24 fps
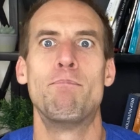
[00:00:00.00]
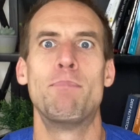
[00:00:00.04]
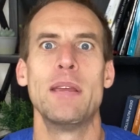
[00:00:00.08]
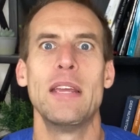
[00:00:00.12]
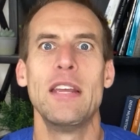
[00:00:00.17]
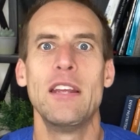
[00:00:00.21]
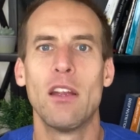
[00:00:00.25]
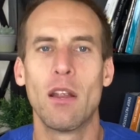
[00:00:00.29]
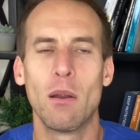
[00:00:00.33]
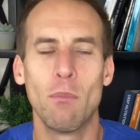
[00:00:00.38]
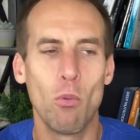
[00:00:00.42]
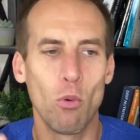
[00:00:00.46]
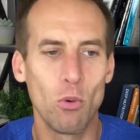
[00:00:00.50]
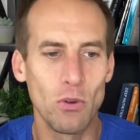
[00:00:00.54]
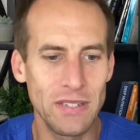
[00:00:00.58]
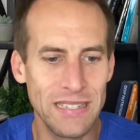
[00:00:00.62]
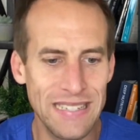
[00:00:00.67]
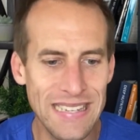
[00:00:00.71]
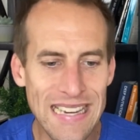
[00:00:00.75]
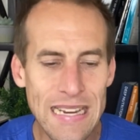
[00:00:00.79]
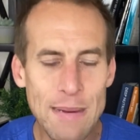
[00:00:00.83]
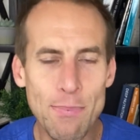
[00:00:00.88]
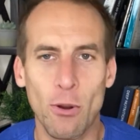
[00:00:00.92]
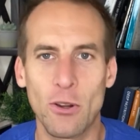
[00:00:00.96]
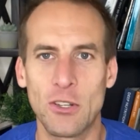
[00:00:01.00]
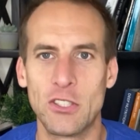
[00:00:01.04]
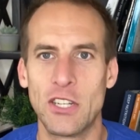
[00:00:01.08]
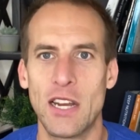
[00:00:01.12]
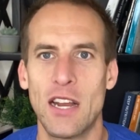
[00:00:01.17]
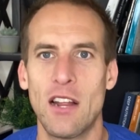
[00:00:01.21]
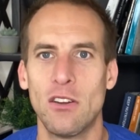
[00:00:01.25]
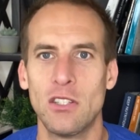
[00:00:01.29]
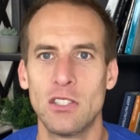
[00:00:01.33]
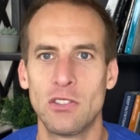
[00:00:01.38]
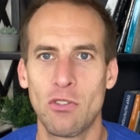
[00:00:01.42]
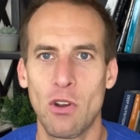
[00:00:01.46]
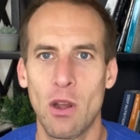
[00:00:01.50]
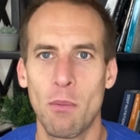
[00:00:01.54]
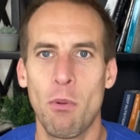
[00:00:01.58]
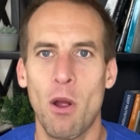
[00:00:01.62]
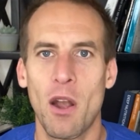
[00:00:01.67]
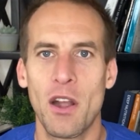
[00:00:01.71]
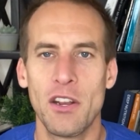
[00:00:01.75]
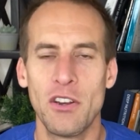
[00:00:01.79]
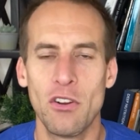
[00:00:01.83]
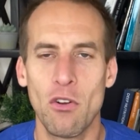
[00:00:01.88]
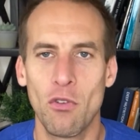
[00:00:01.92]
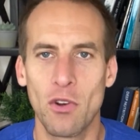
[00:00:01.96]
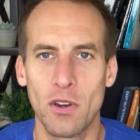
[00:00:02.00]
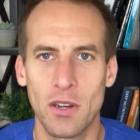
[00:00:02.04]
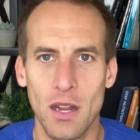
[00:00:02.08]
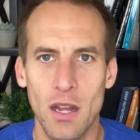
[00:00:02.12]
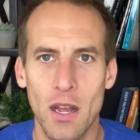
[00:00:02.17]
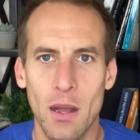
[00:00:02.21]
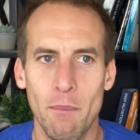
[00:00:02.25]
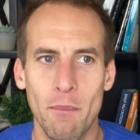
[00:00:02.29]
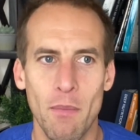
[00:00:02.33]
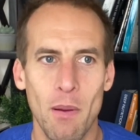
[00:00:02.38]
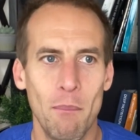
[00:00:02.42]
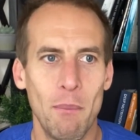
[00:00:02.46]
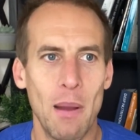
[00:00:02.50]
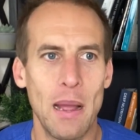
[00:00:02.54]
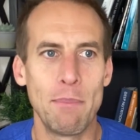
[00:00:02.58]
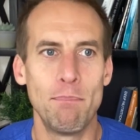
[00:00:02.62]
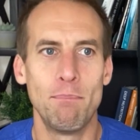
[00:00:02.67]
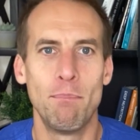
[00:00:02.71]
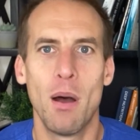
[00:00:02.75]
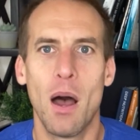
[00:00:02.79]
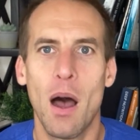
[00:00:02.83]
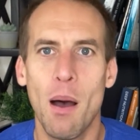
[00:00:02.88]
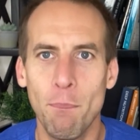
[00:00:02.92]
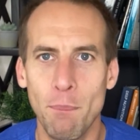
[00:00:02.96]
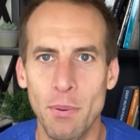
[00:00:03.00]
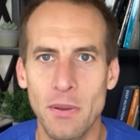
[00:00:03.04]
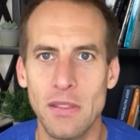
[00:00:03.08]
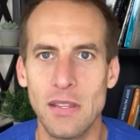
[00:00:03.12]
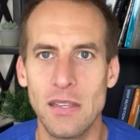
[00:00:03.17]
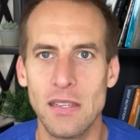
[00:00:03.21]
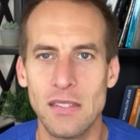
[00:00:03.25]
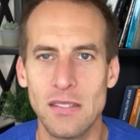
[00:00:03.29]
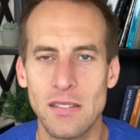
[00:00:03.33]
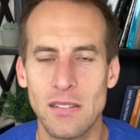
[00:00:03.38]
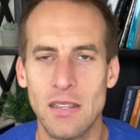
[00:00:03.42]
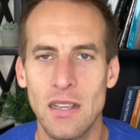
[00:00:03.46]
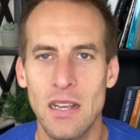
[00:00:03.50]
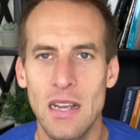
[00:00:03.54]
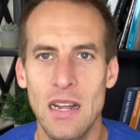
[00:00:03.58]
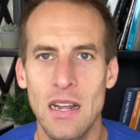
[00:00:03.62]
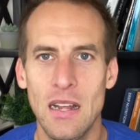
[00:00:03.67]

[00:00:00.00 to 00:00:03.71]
bigger, more deeper challenge for our body to overcome by pumping these